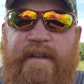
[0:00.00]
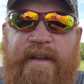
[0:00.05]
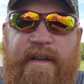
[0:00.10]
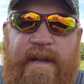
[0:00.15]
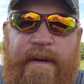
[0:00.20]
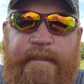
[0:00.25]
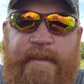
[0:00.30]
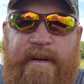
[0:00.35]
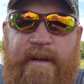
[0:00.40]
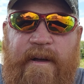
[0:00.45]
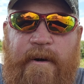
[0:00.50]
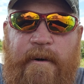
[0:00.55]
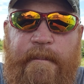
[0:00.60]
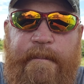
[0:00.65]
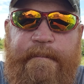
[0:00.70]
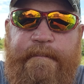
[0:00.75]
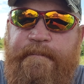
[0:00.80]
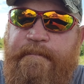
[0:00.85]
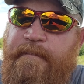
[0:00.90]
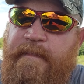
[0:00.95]
think I'm a dope,
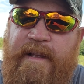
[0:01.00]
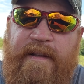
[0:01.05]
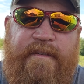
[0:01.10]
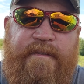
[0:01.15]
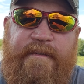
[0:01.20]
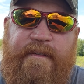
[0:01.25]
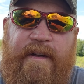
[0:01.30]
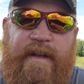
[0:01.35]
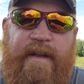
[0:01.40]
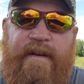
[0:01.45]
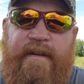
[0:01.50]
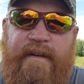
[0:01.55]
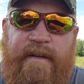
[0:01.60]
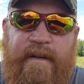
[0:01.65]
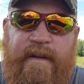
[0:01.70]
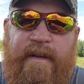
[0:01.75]
that's fine.